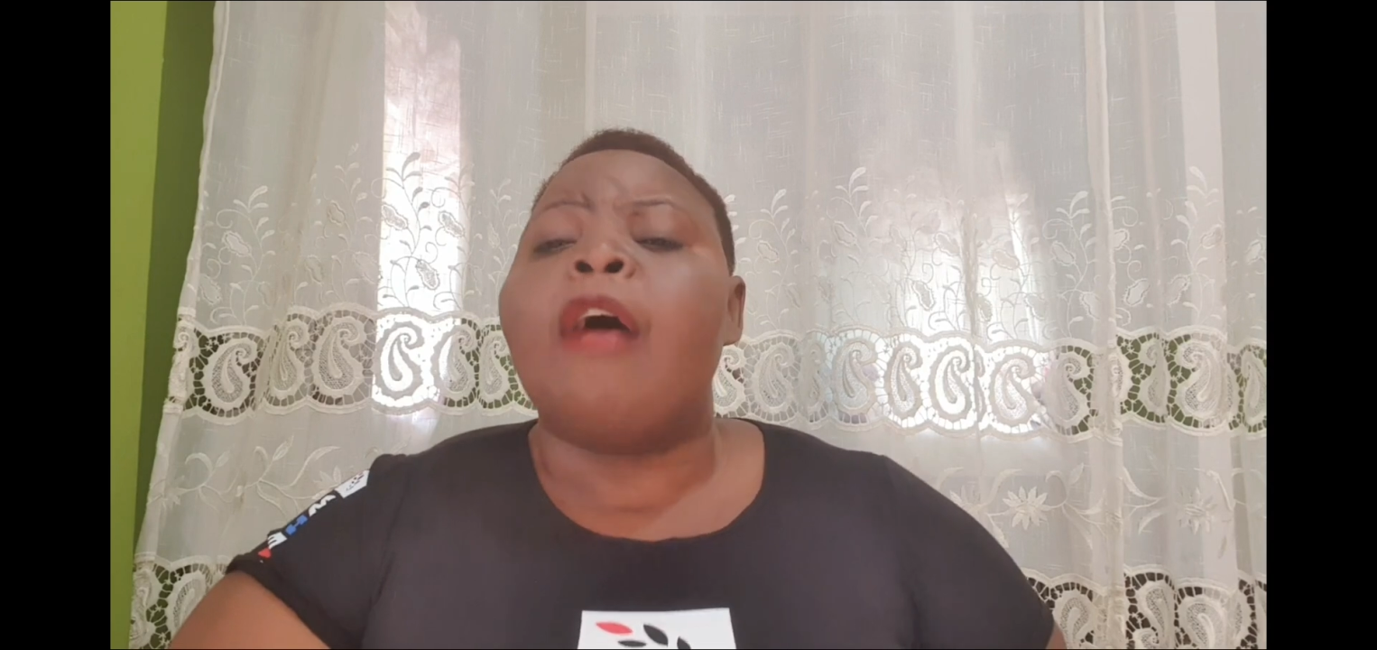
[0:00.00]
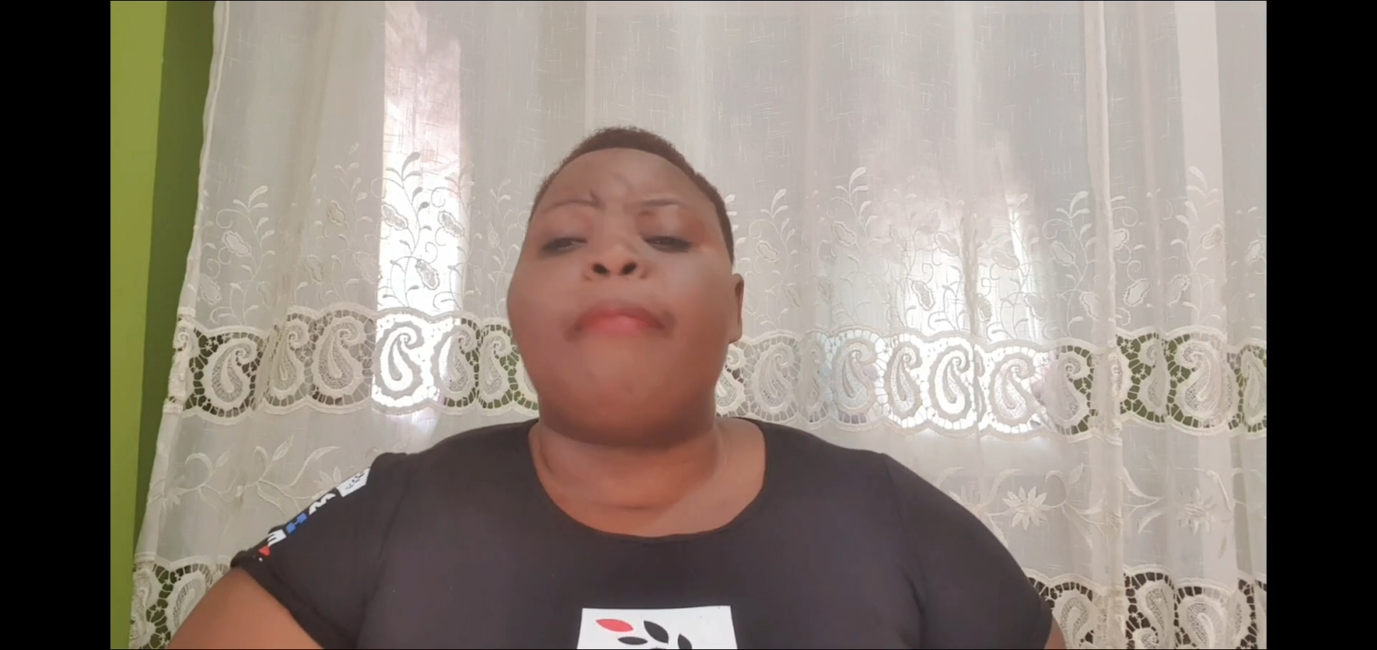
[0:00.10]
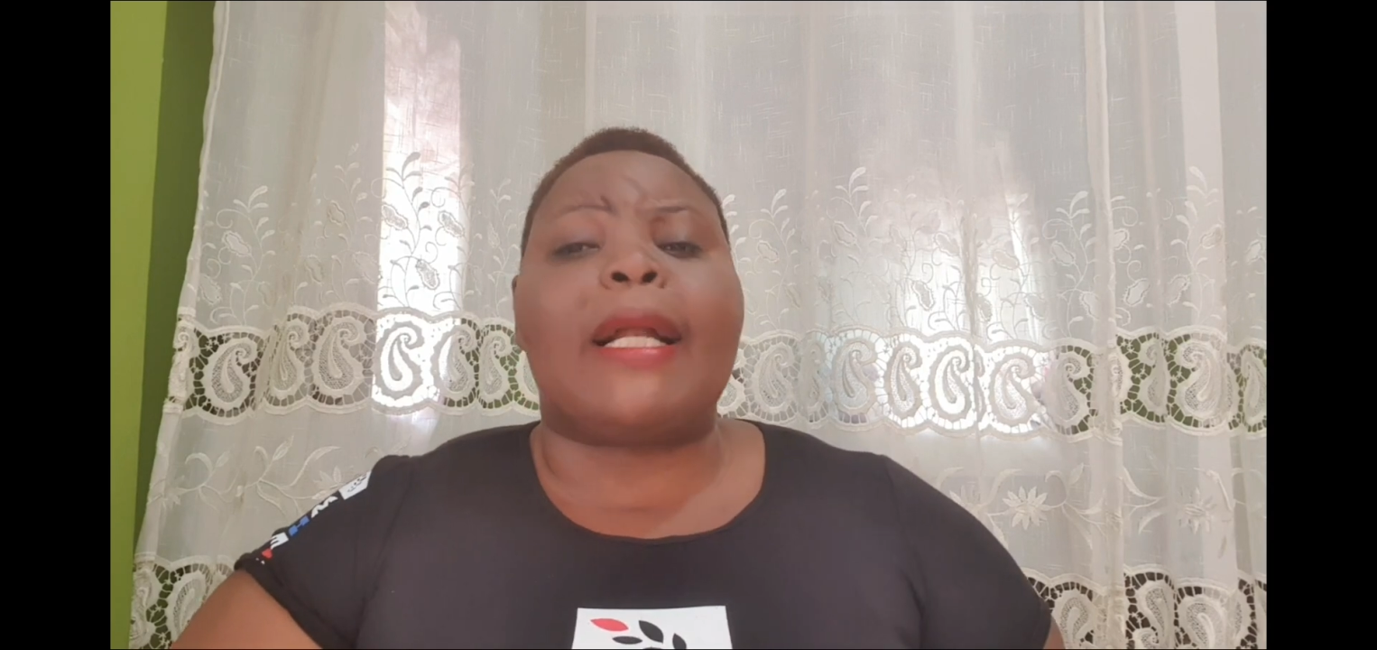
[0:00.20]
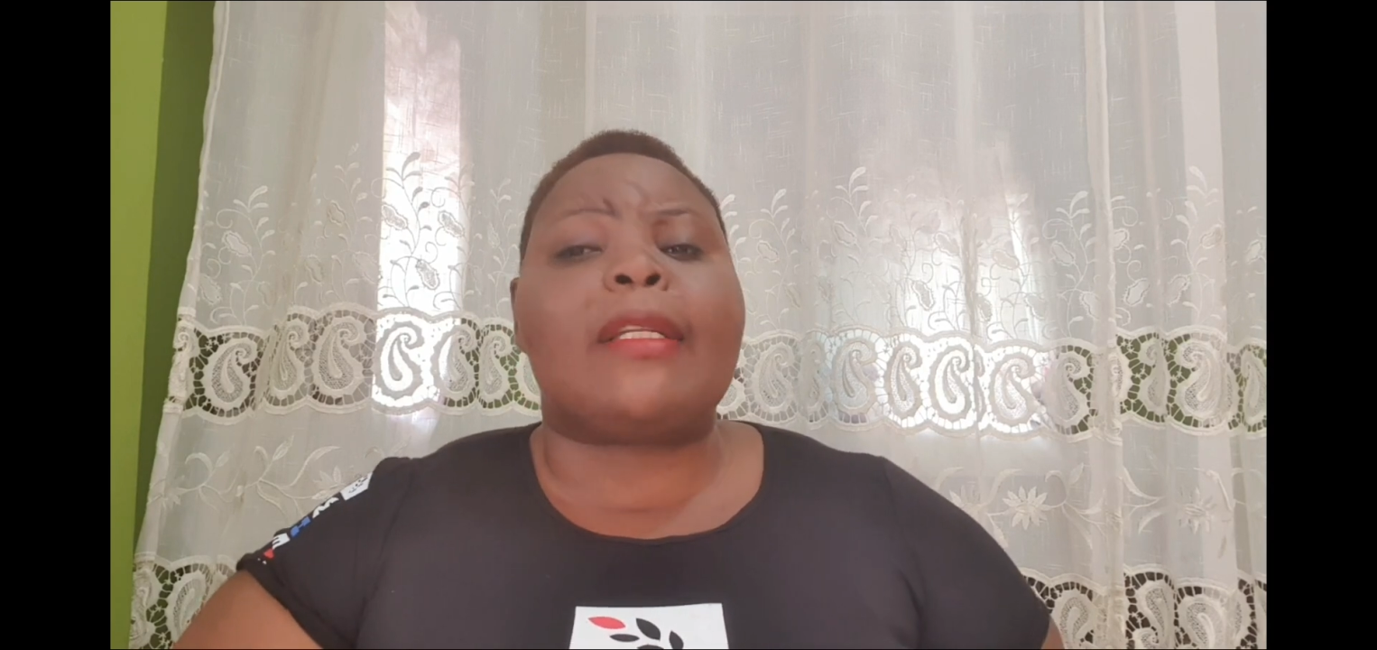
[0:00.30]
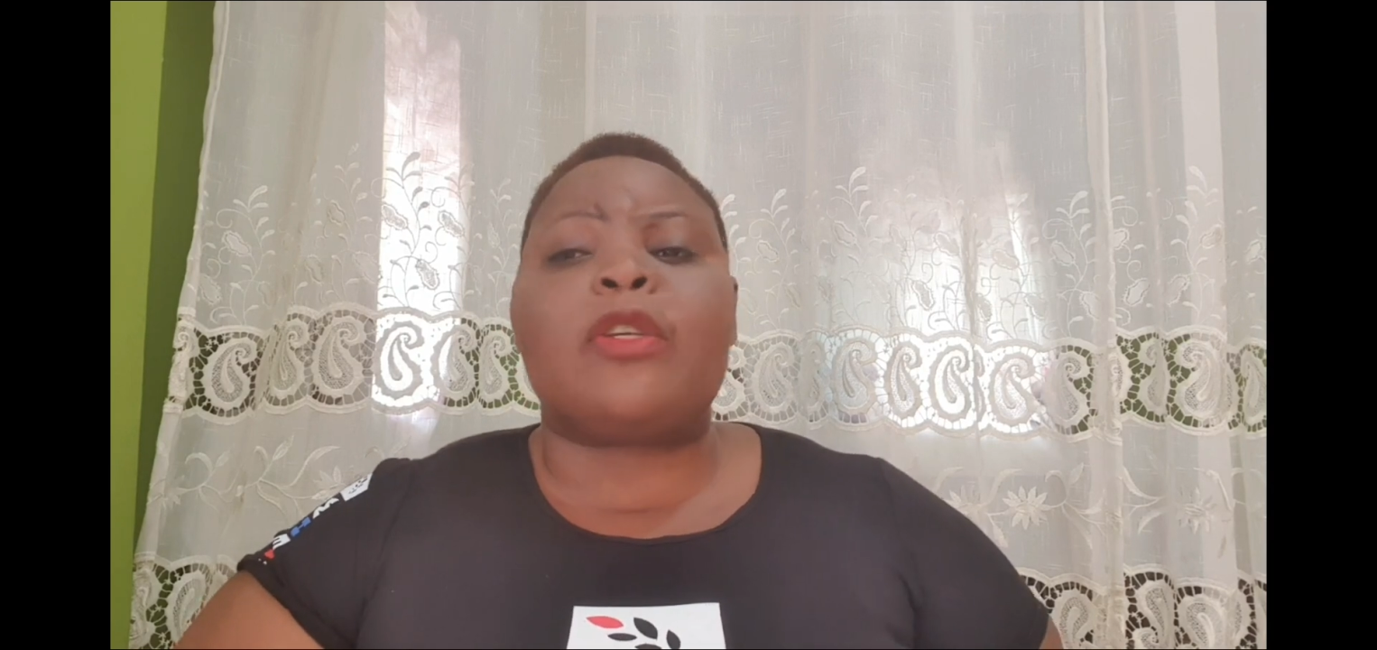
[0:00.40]

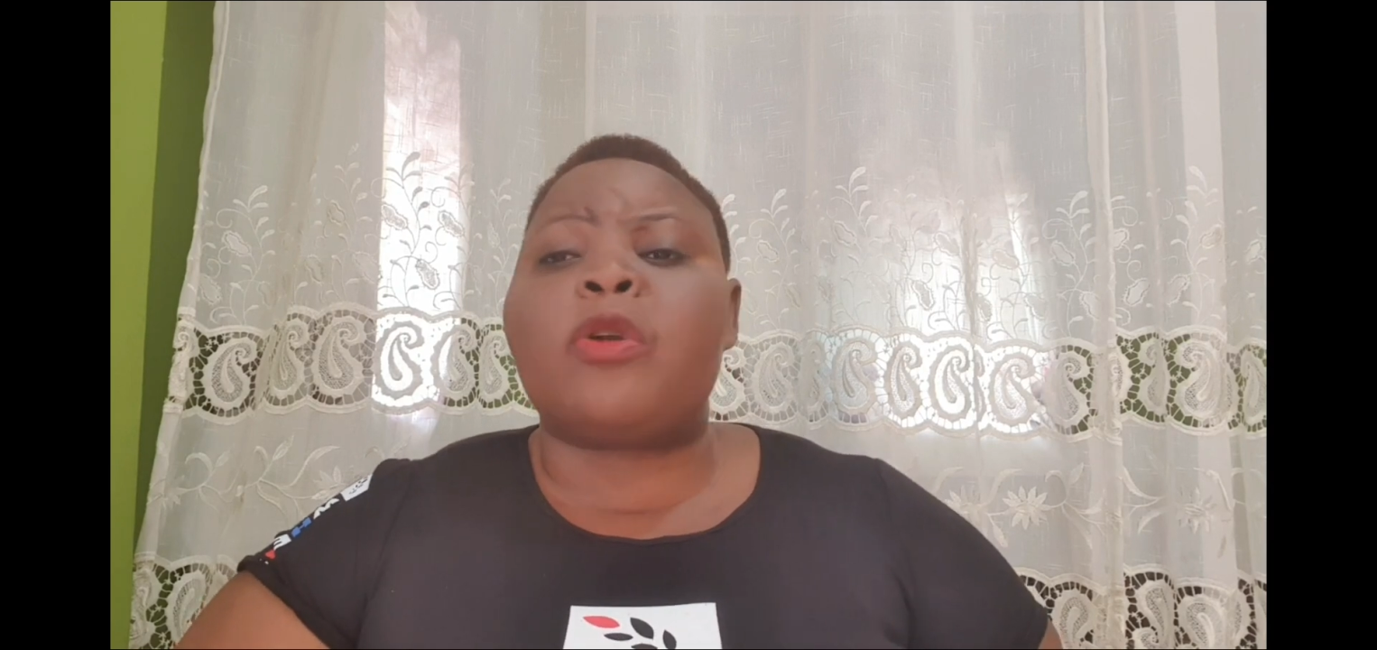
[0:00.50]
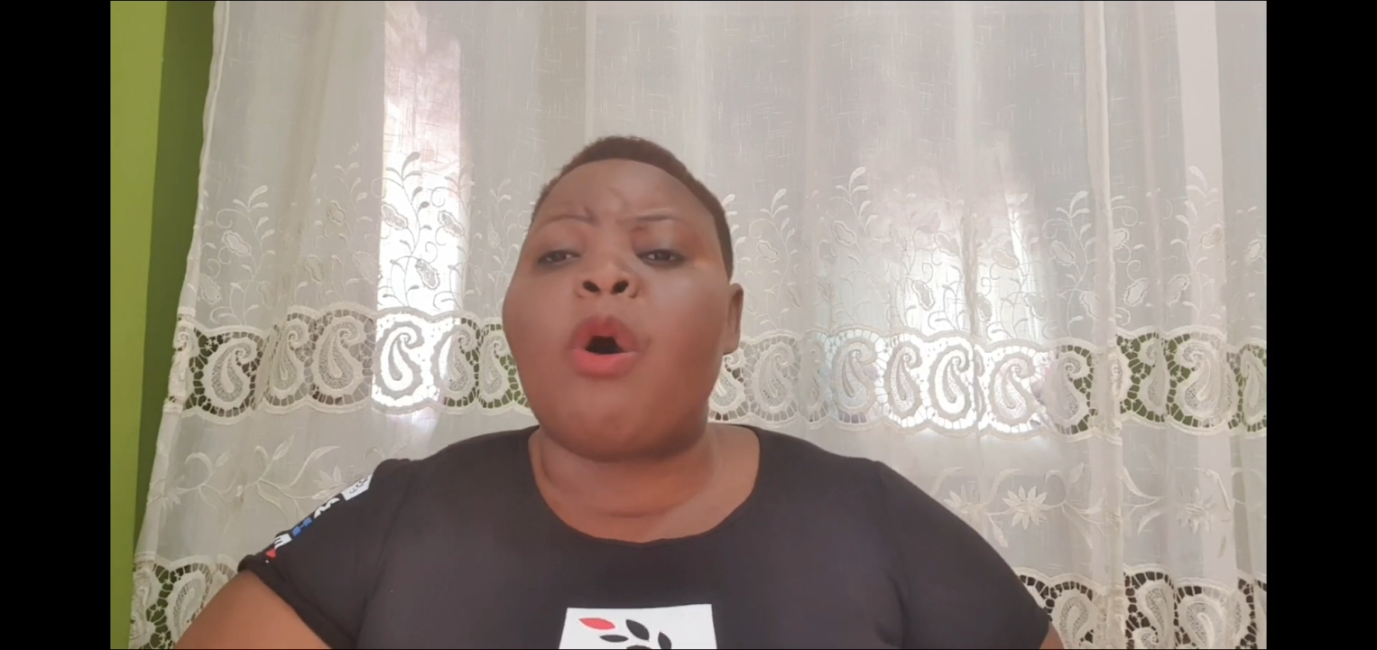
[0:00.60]
But you